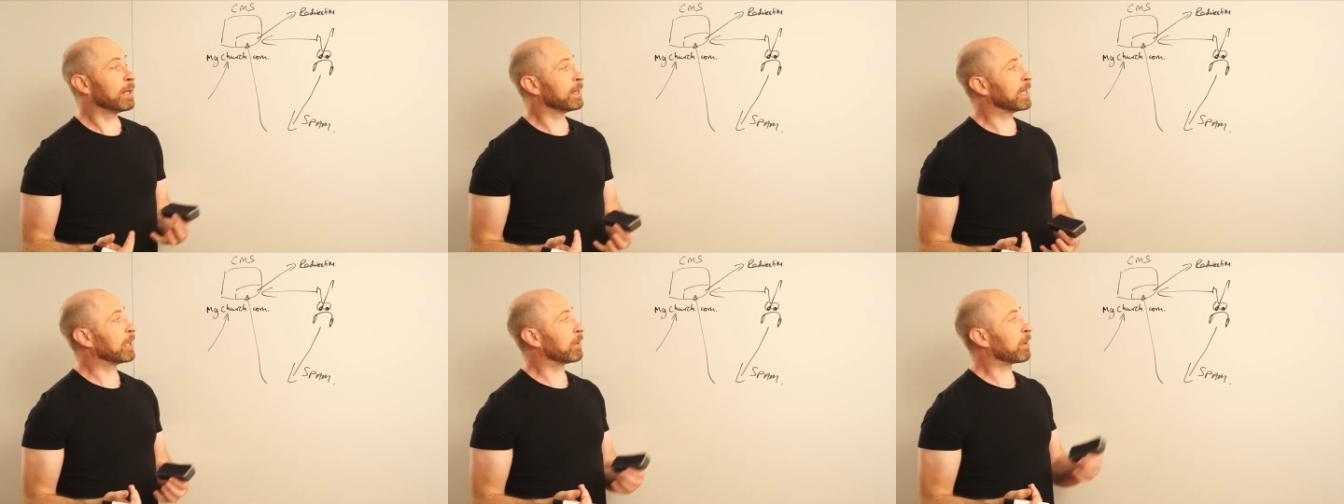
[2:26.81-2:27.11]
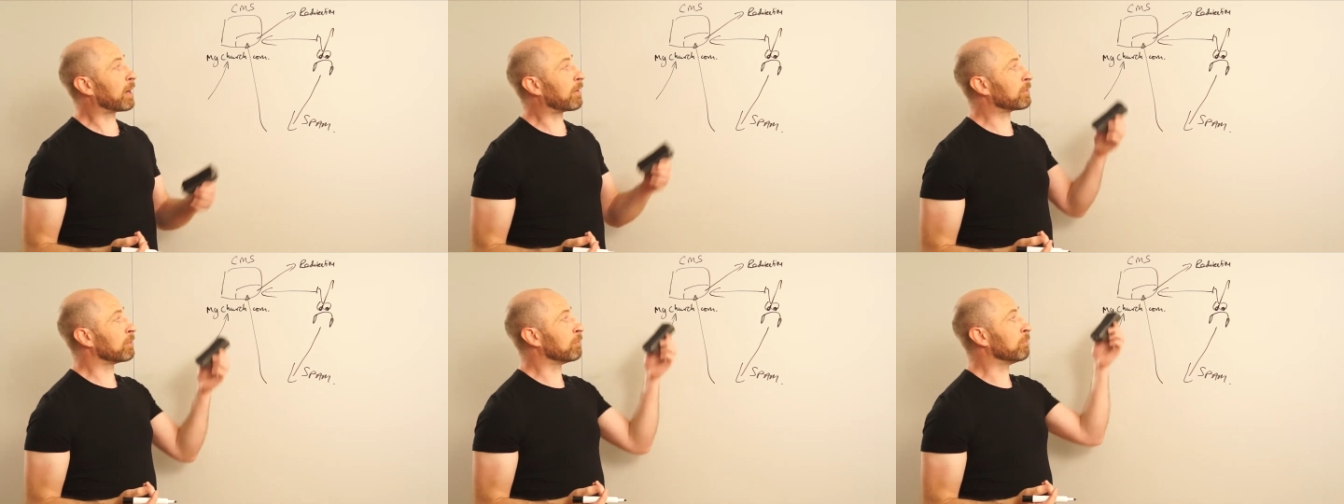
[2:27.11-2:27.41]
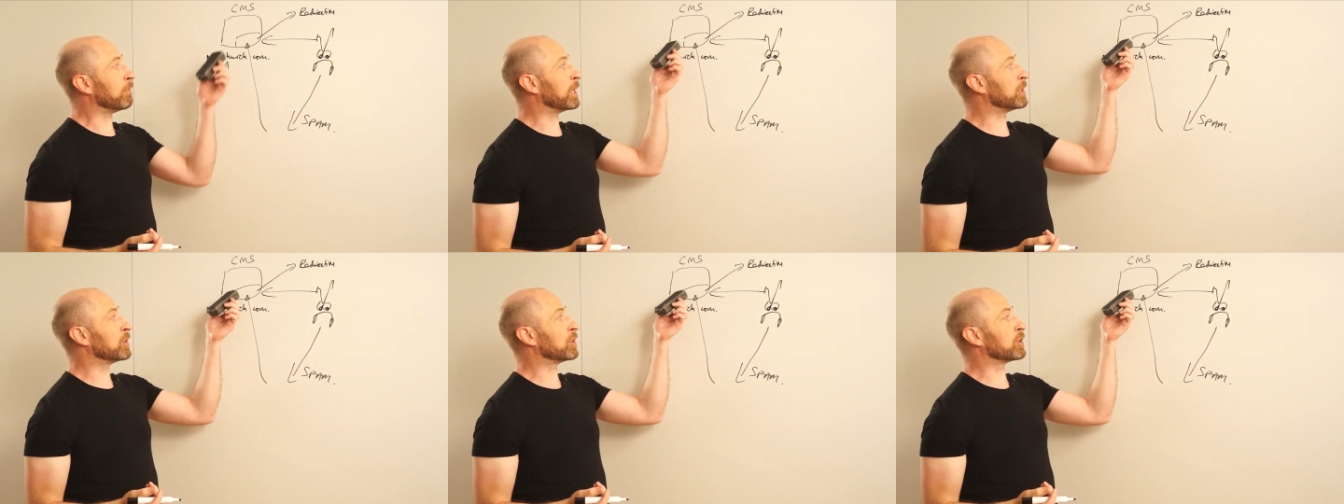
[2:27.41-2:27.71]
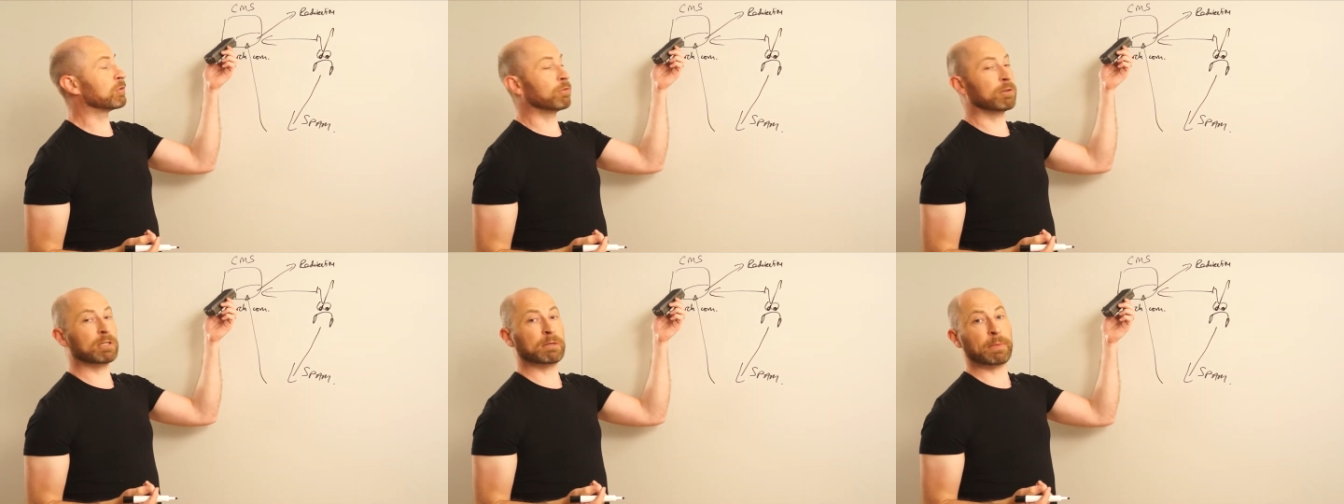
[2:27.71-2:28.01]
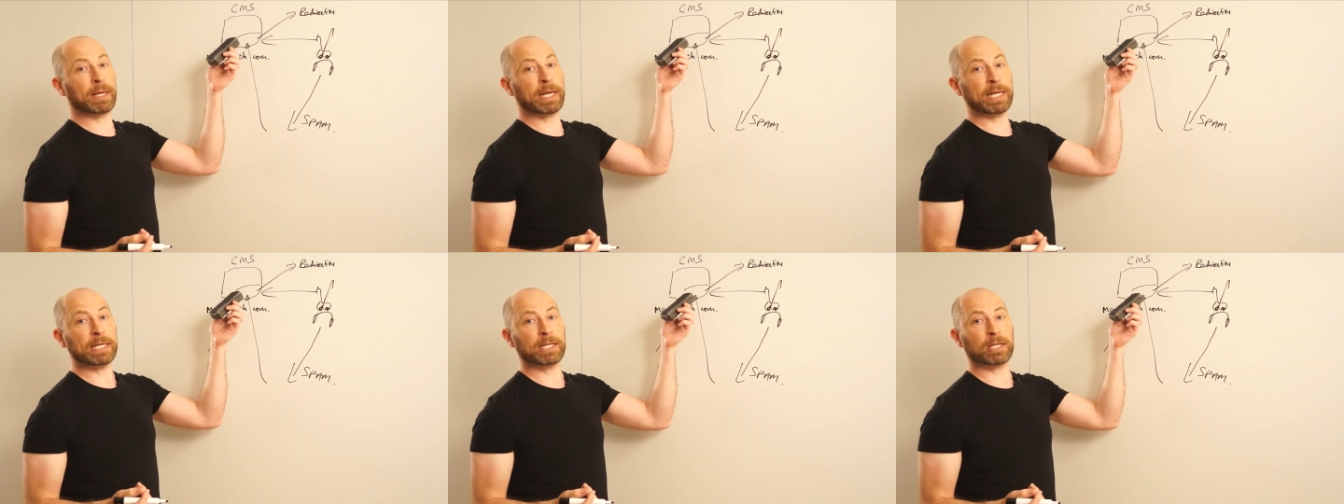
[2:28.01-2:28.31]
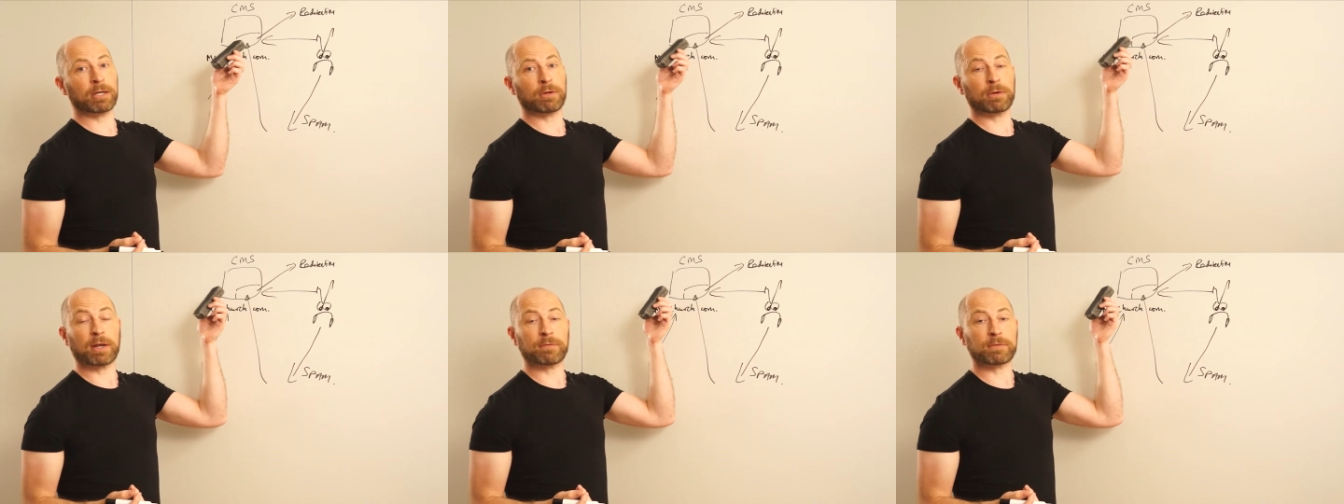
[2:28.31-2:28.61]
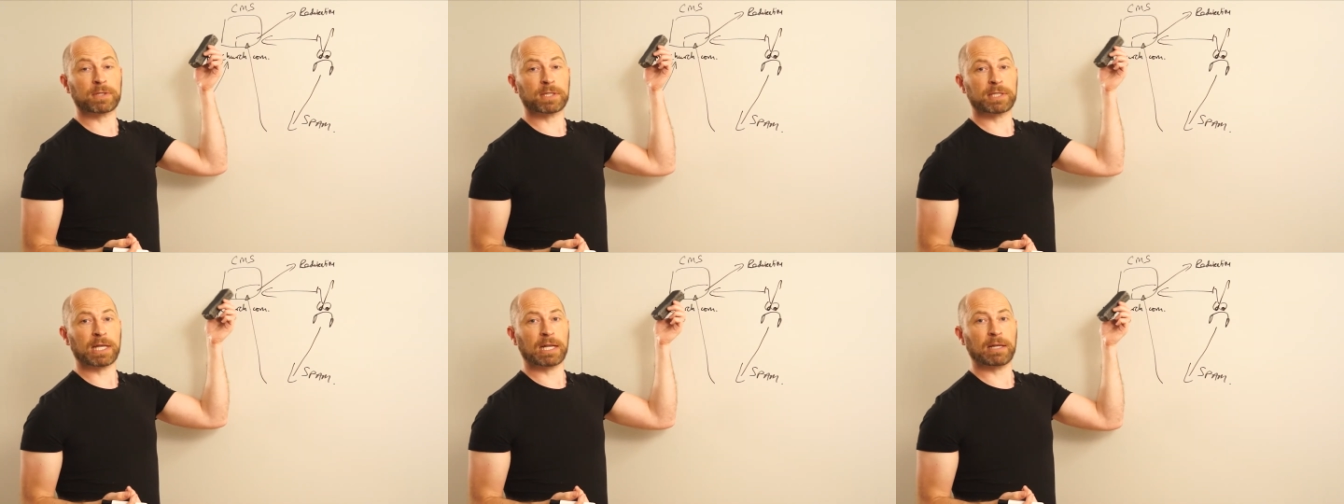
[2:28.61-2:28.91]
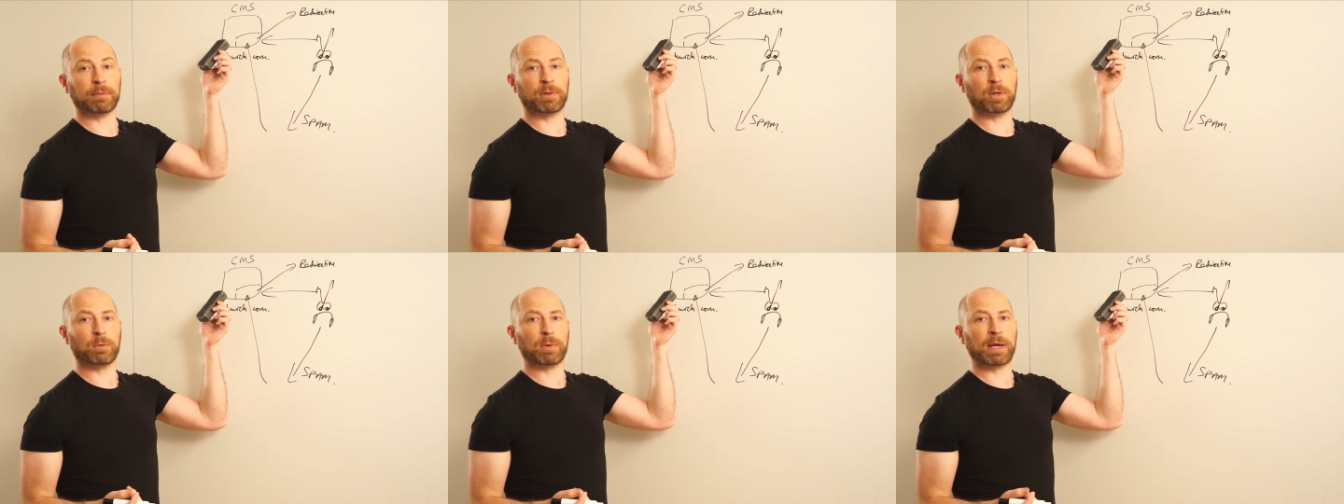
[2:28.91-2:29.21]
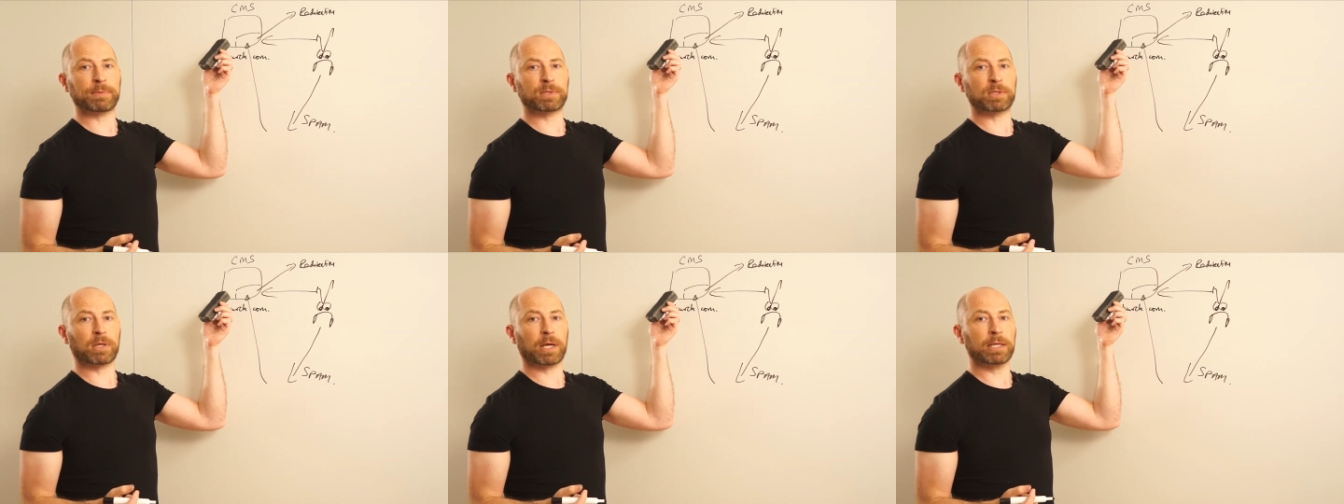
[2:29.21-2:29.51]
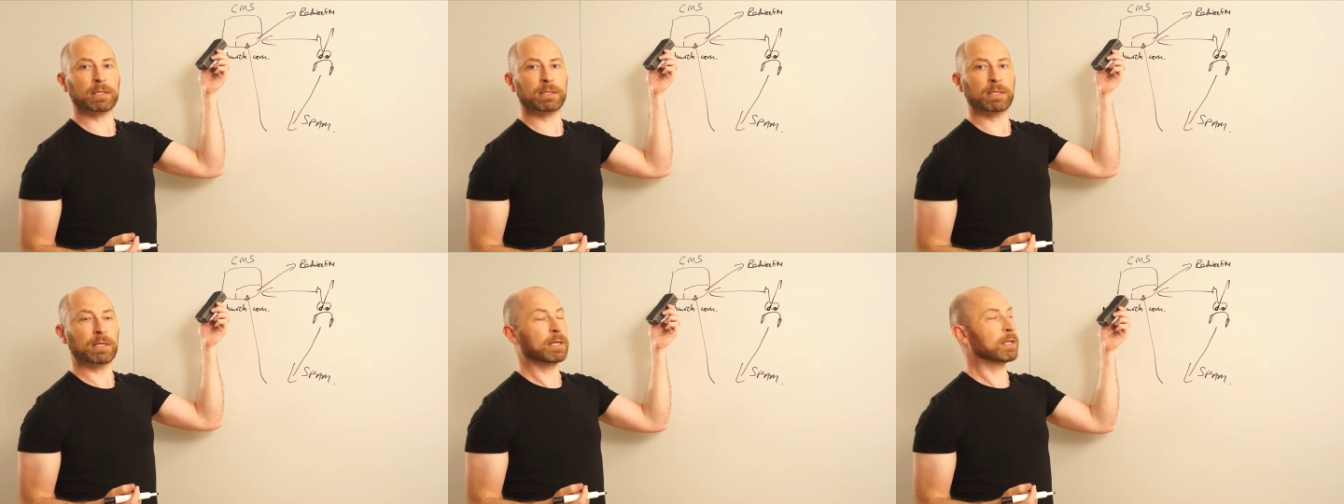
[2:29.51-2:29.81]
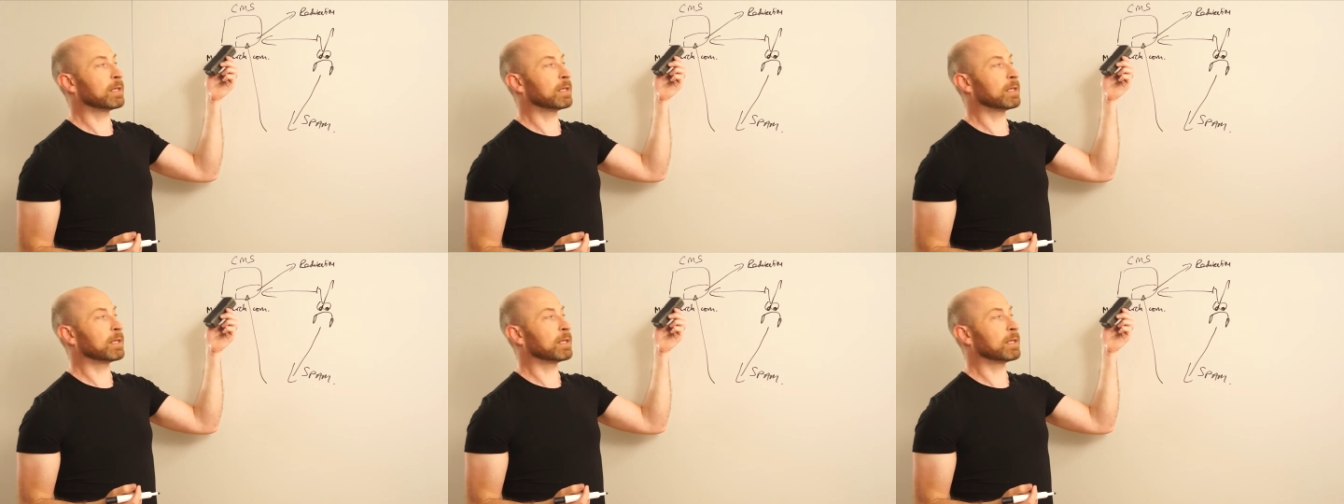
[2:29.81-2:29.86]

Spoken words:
They don't have to register a domain, they don't have to set up the website,